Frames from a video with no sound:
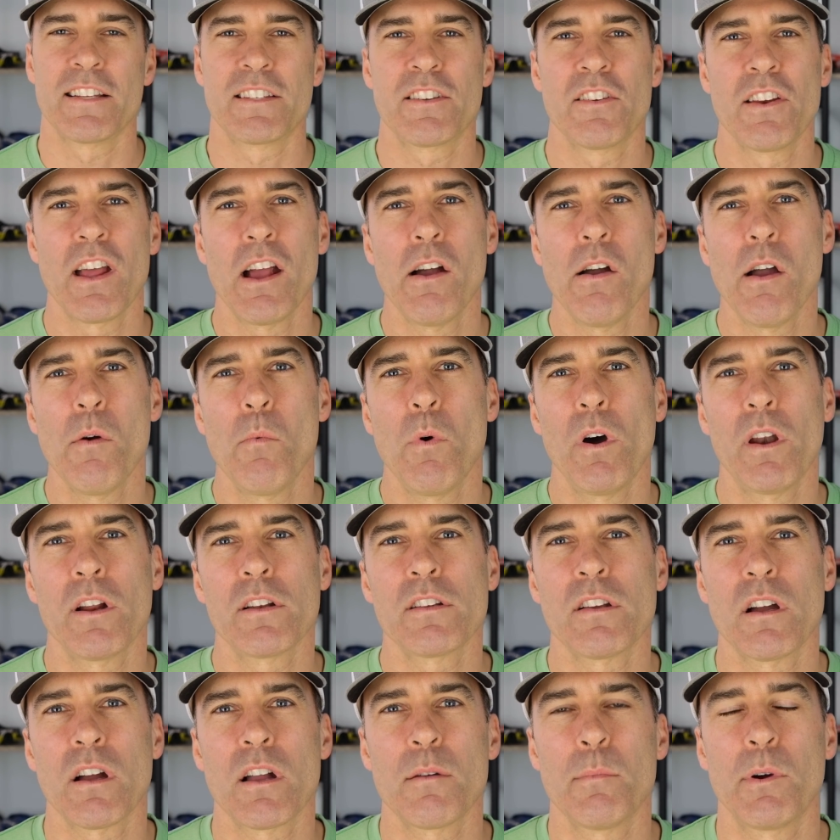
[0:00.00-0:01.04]
So now I want
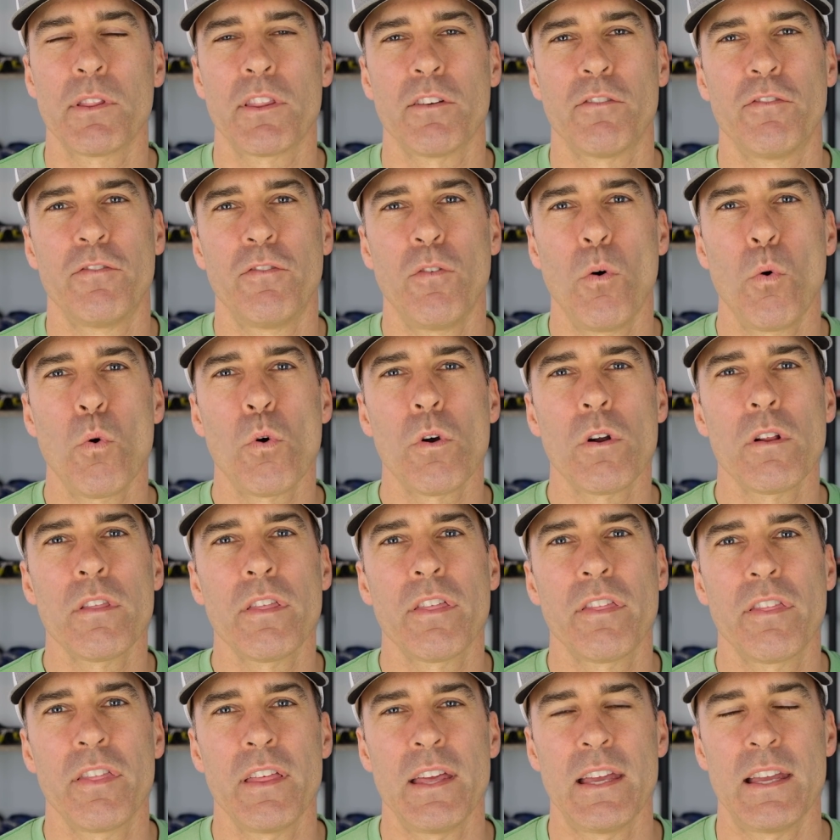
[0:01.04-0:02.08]
to talk about the 4
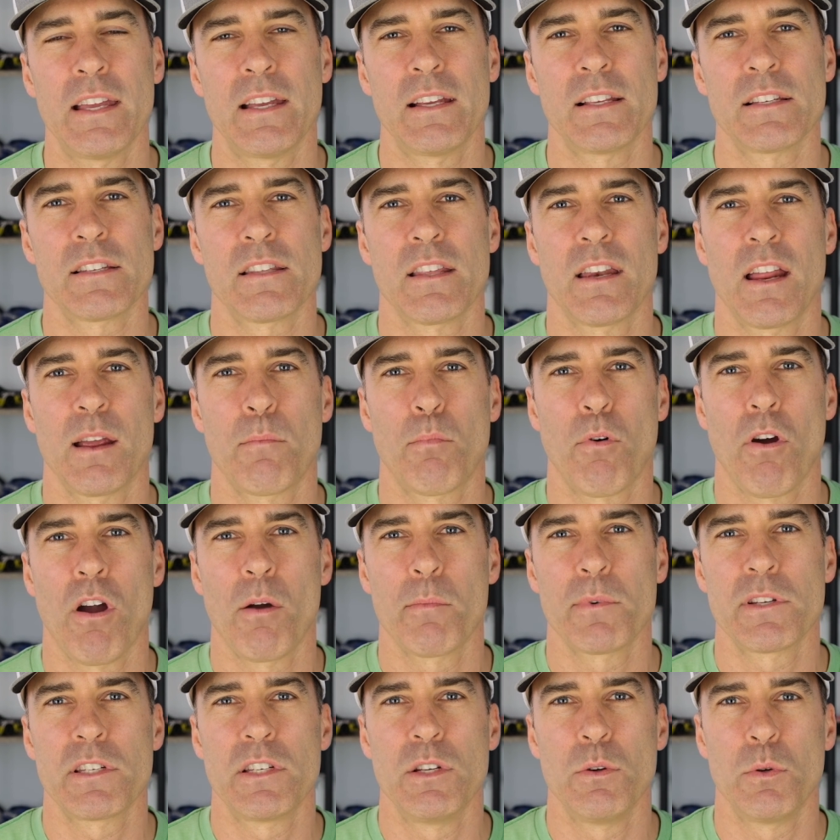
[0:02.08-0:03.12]
things that I
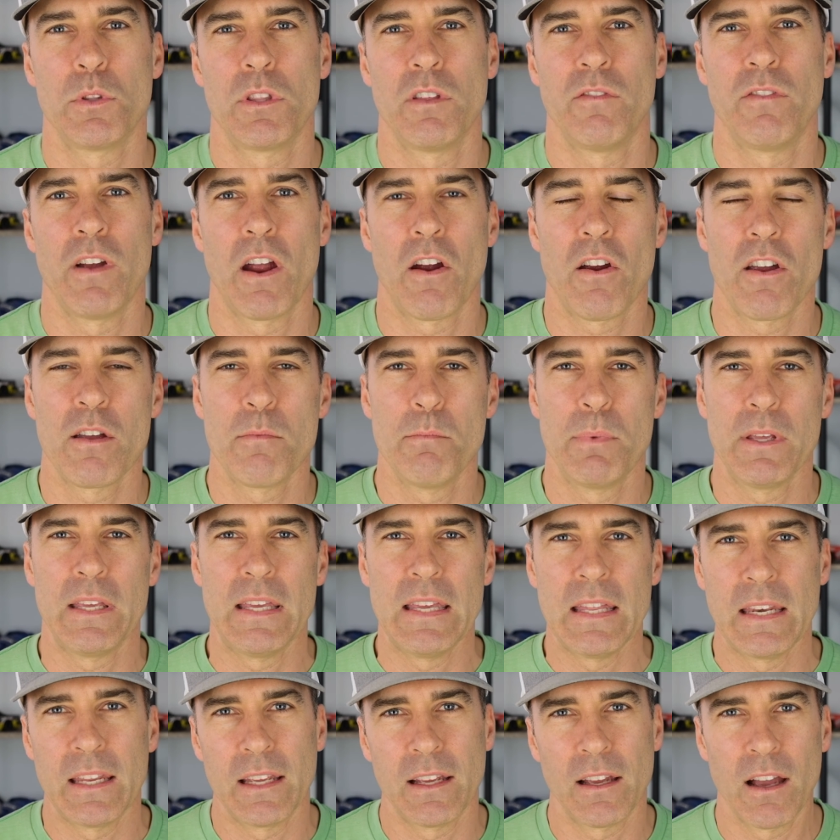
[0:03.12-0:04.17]
promised you at the very
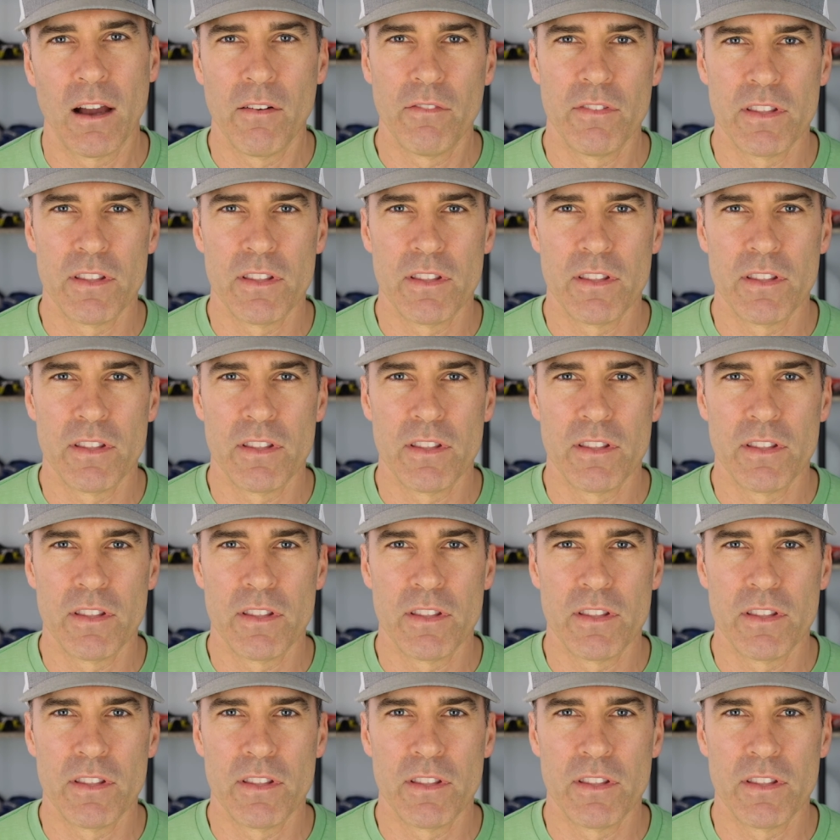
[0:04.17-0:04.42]
beginning of